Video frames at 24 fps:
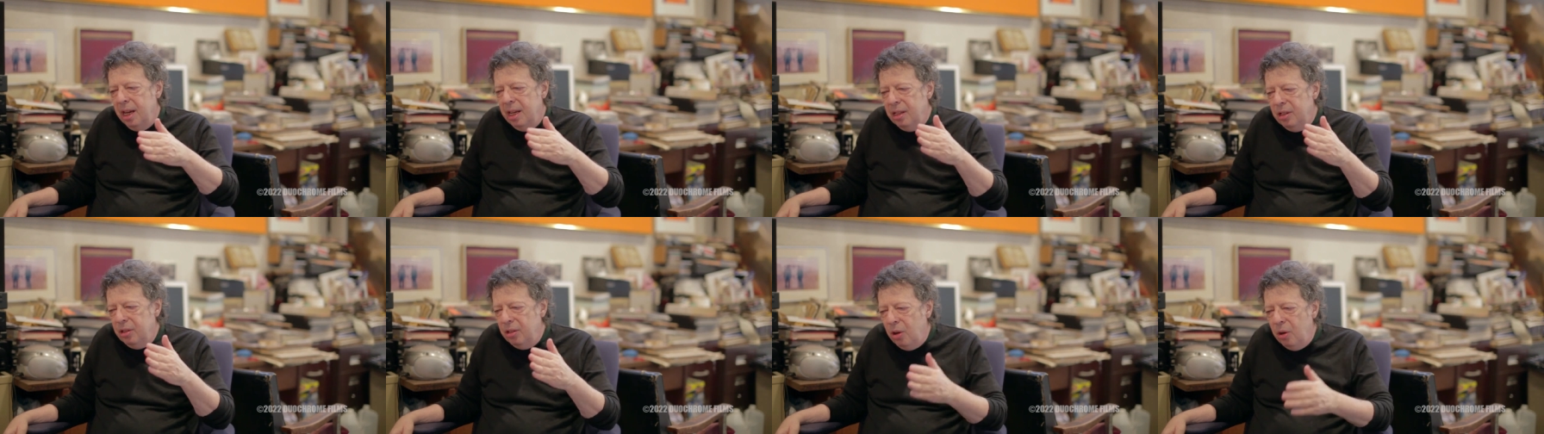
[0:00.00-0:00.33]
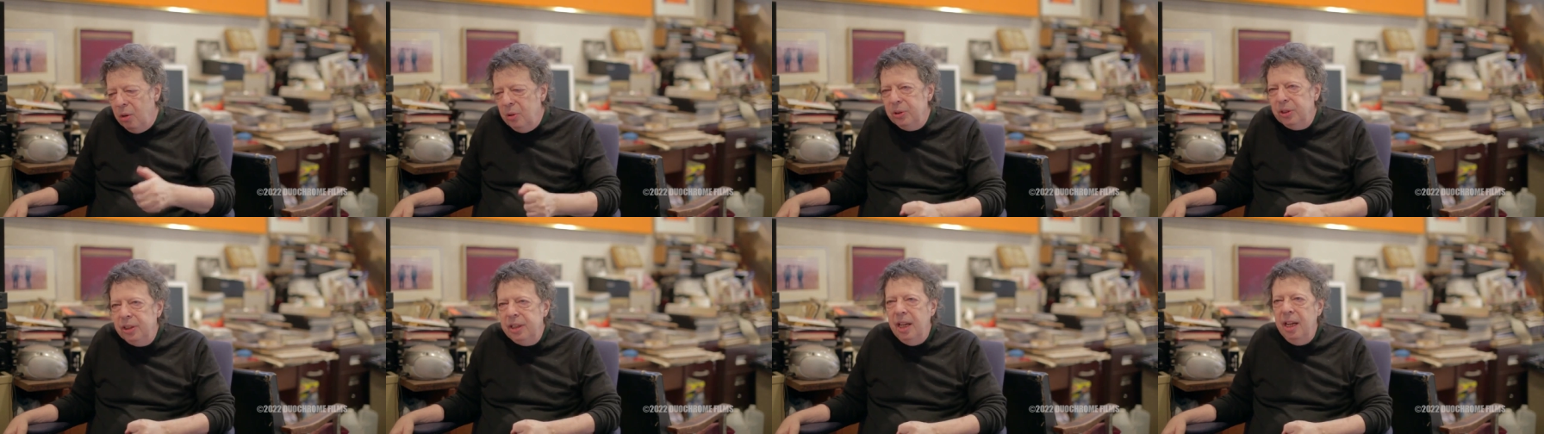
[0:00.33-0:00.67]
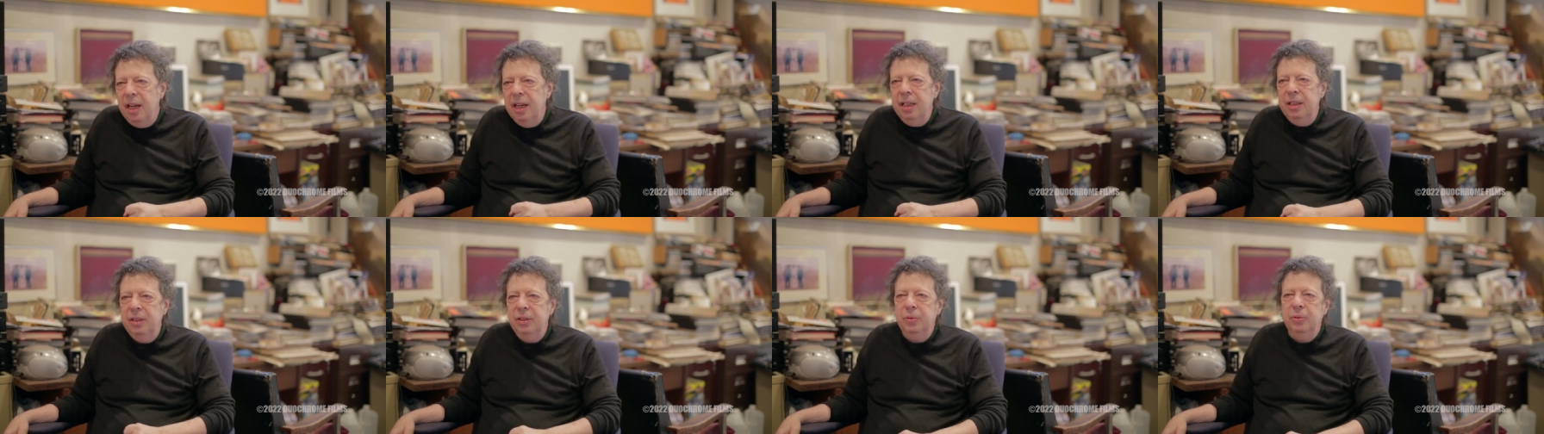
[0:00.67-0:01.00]
in those
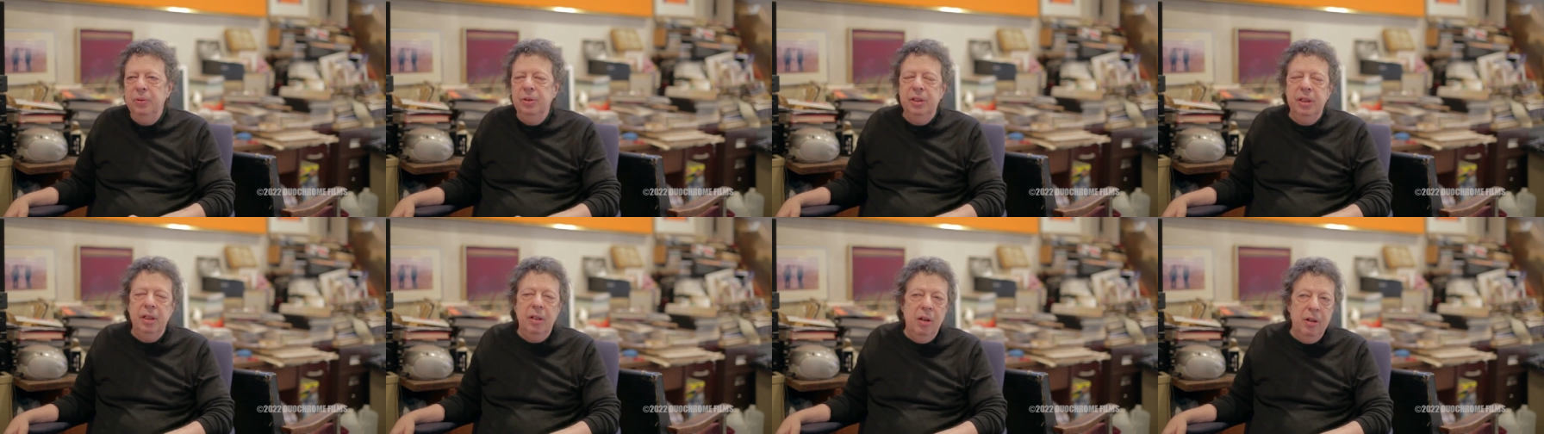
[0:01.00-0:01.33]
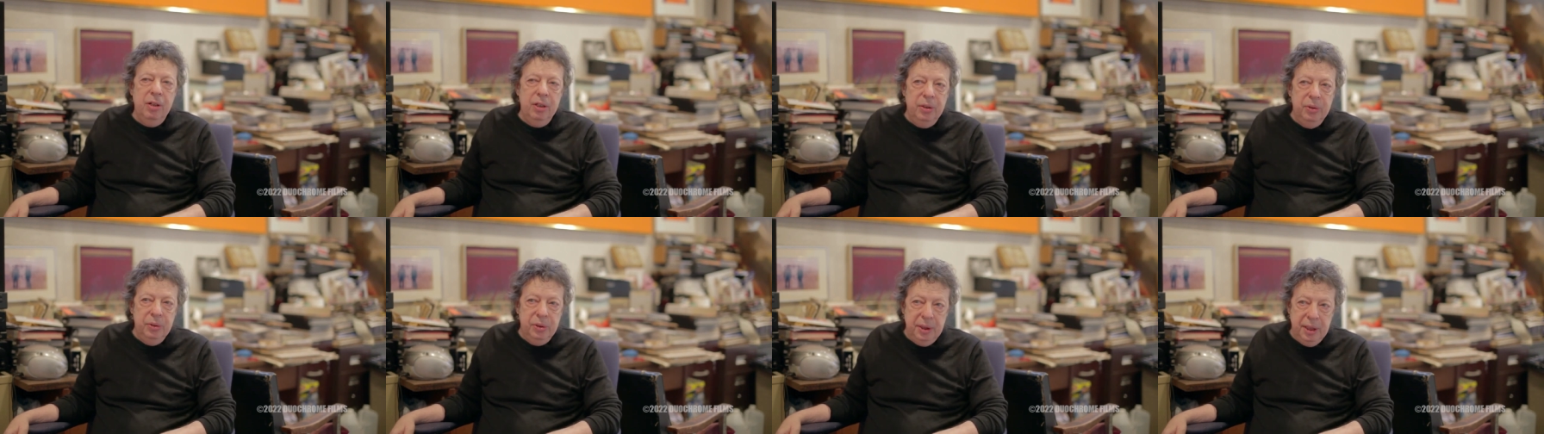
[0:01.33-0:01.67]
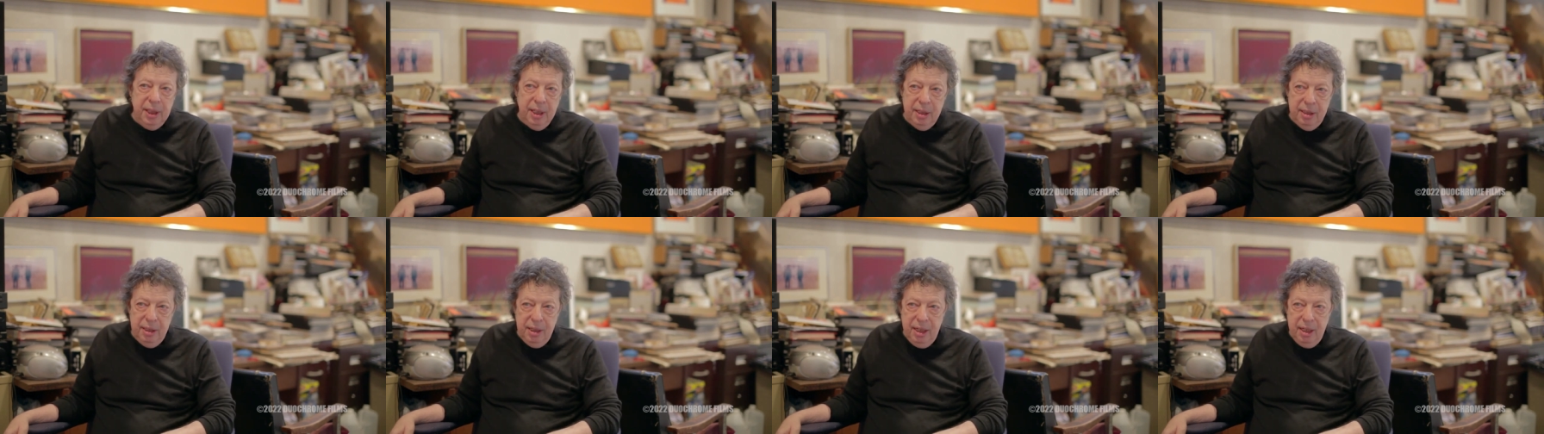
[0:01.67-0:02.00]
days was to go to
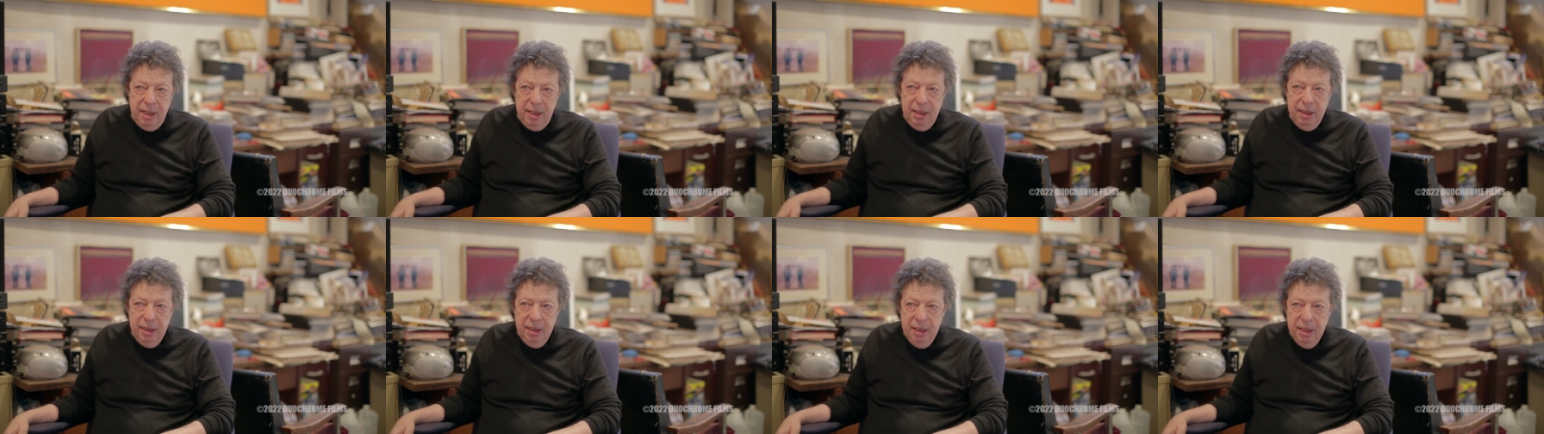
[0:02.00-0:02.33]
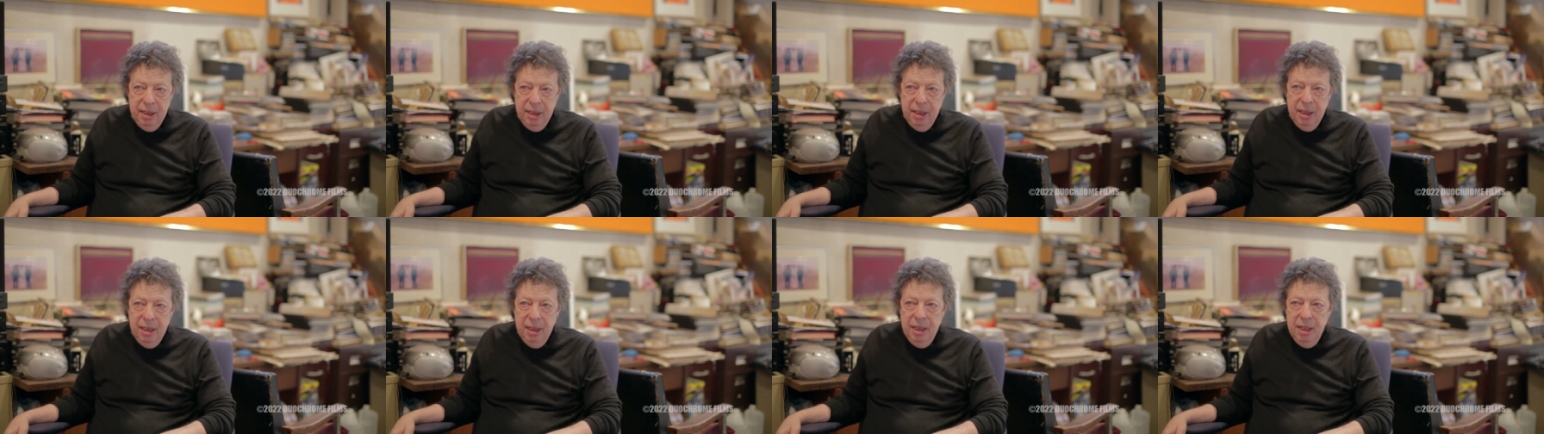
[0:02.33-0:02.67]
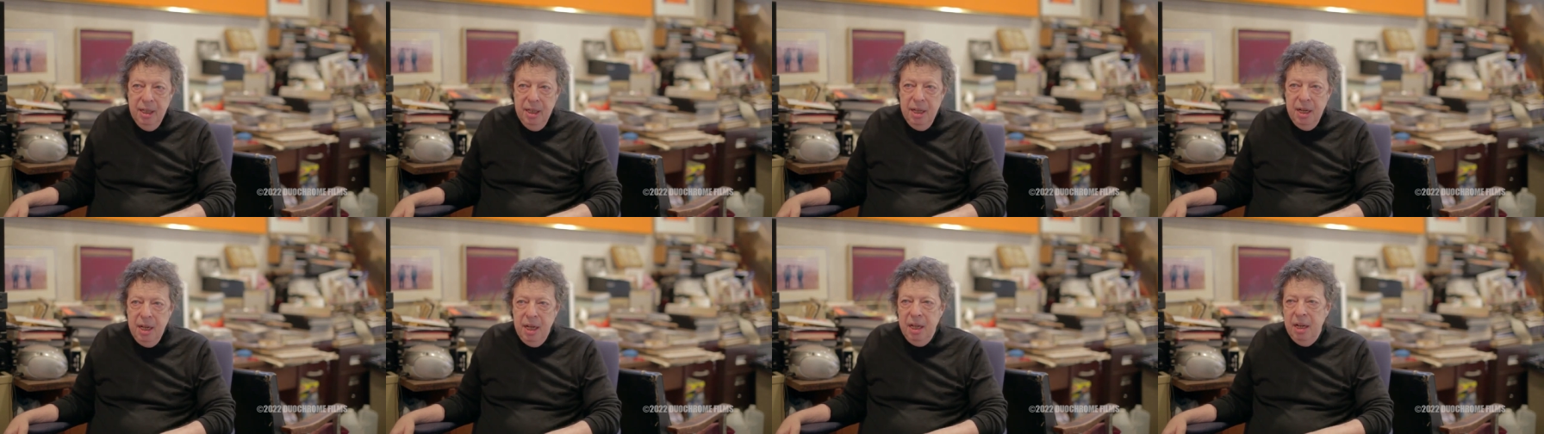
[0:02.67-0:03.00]
UCLA.
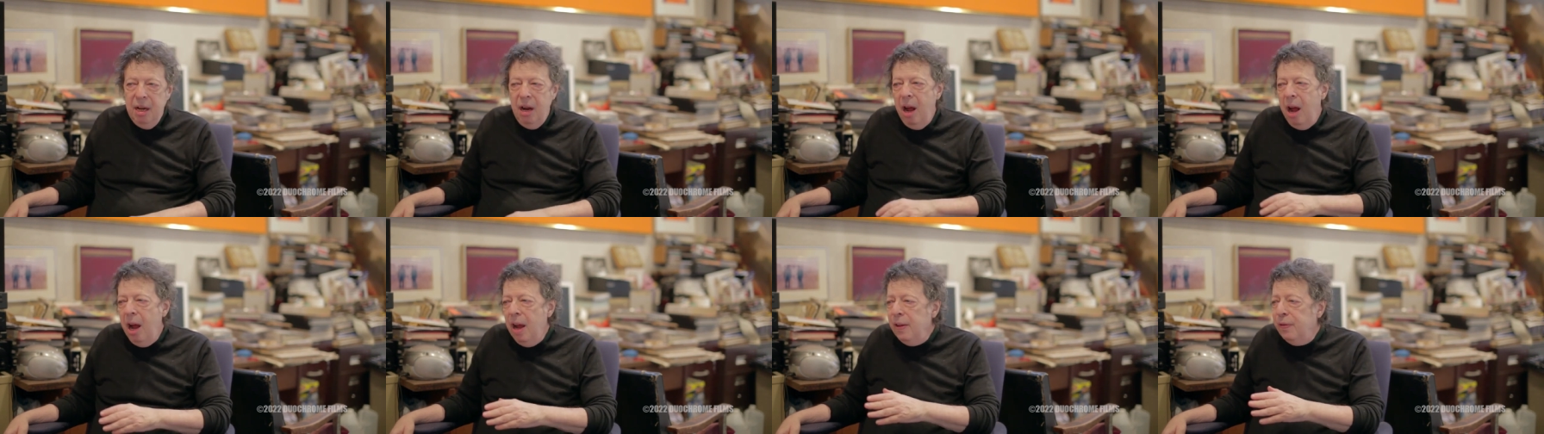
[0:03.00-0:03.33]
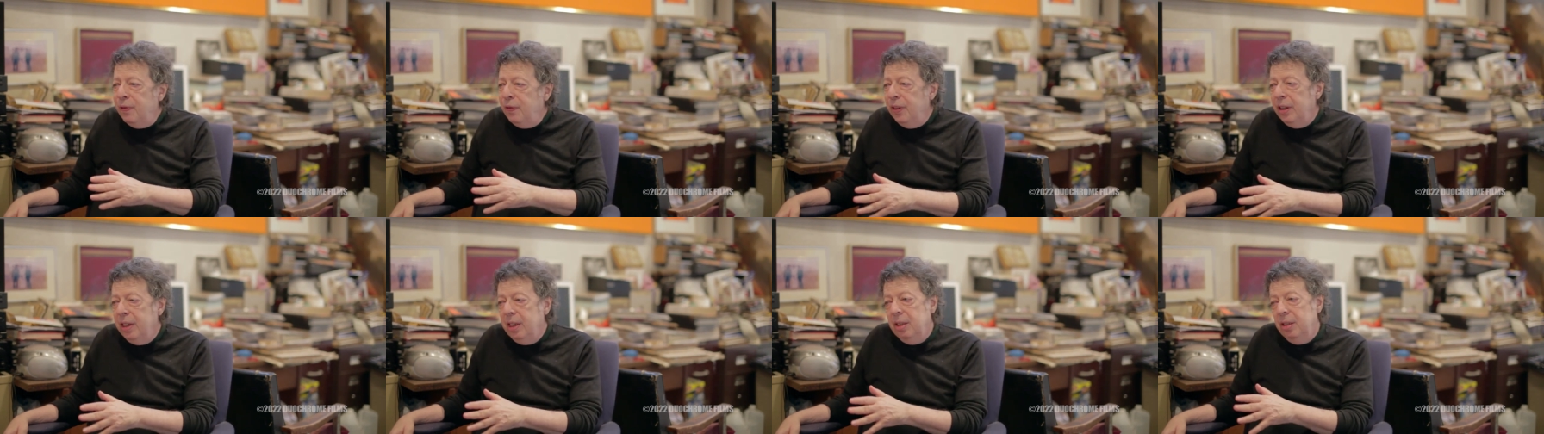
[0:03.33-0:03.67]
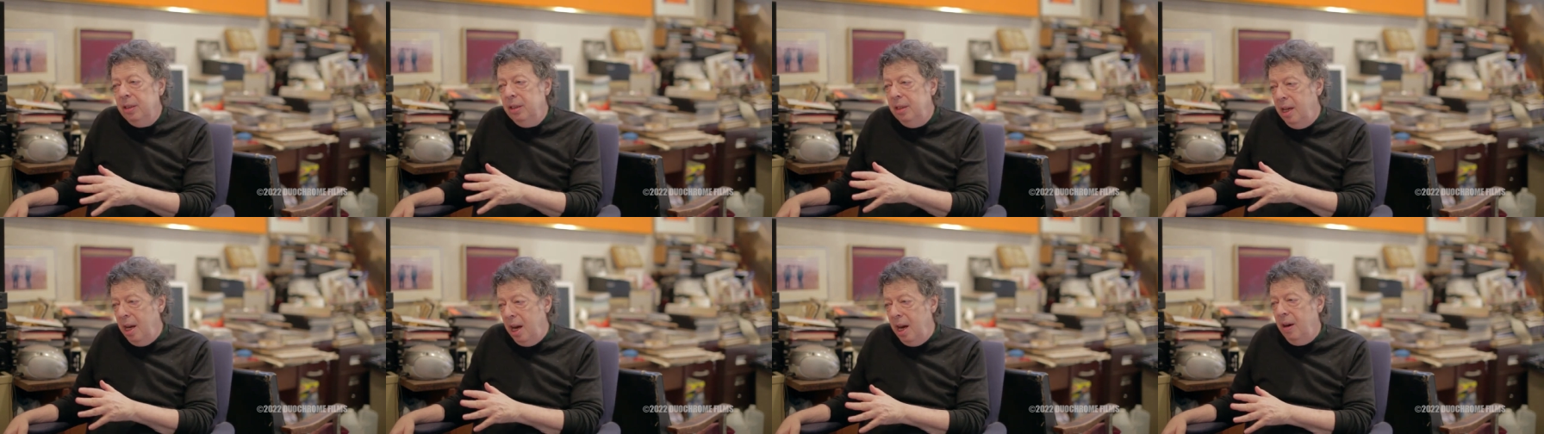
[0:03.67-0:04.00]
And I
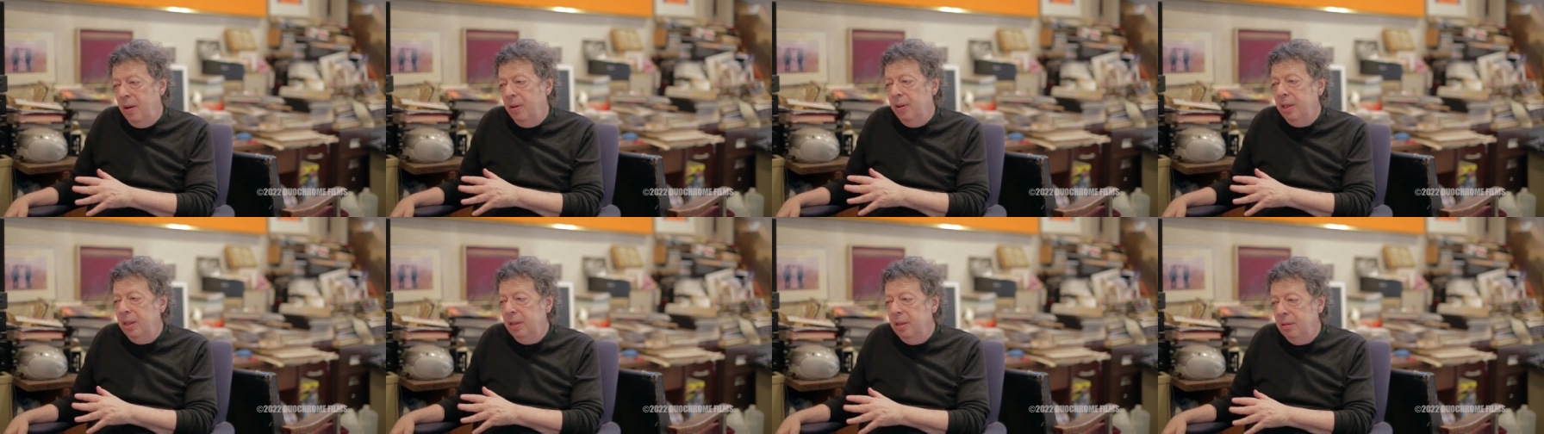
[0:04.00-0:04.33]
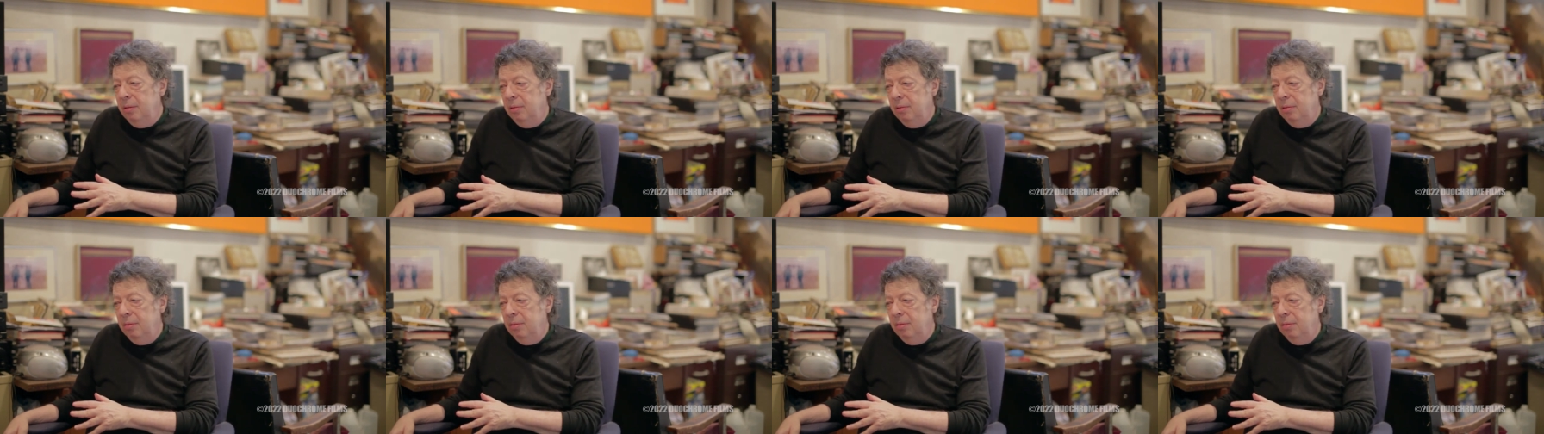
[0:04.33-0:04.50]
figured Gary